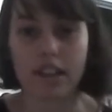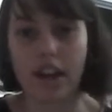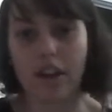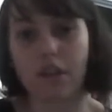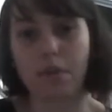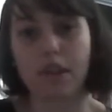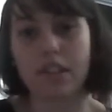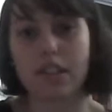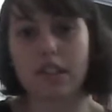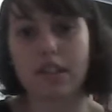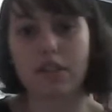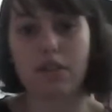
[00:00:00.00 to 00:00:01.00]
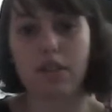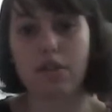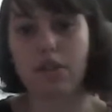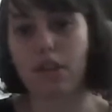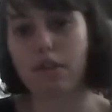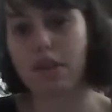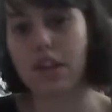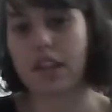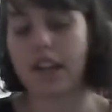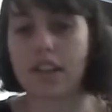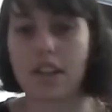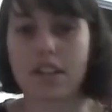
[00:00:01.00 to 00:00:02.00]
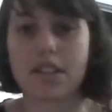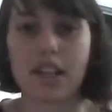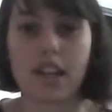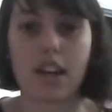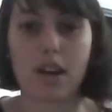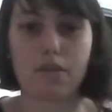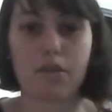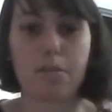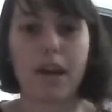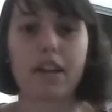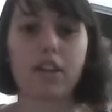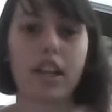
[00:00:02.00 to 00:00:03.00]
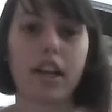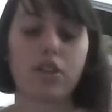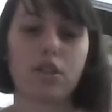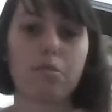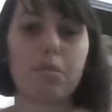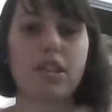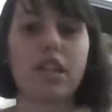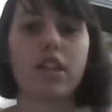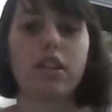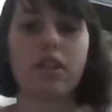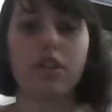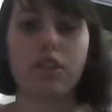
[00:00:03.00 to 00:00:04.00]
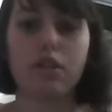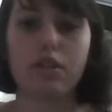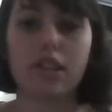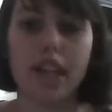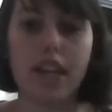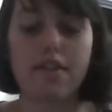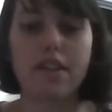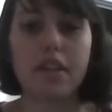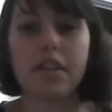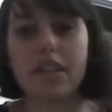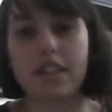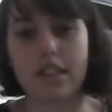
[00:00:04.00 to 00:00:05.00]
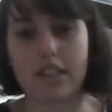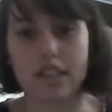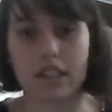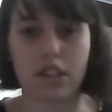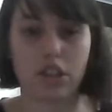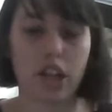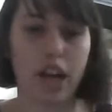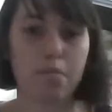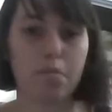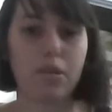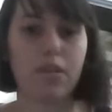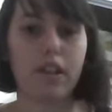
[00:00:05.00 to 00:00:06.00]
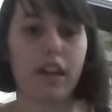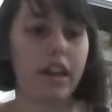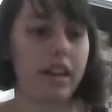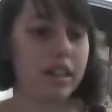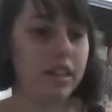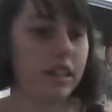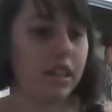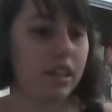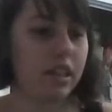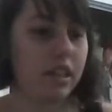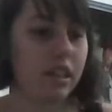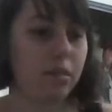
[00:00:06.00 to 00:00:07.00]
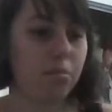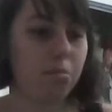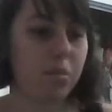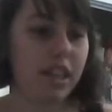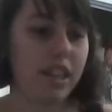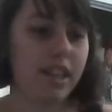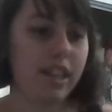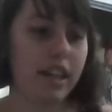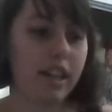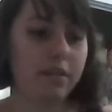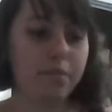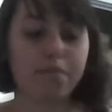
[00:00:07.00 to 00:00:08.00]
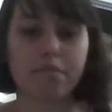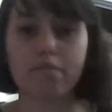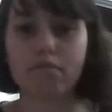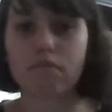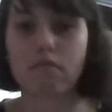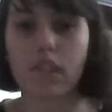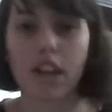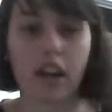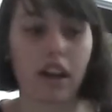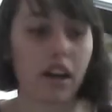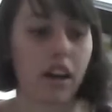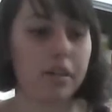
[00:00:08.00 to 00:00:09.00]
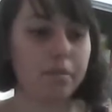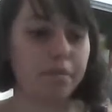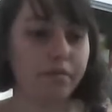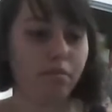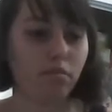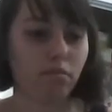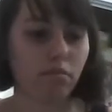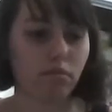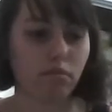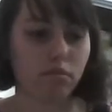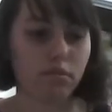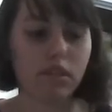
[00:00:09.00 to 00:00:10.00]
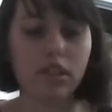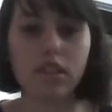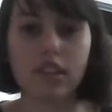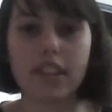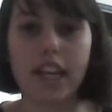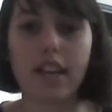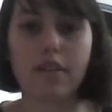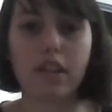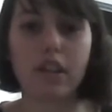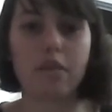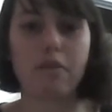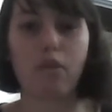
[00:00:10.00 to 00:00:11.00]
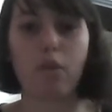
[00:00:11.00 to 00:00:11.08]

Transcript: Now, the three that I think stand out for Michelangelo in particular include David, the Sistine Chapel, and Pila. David,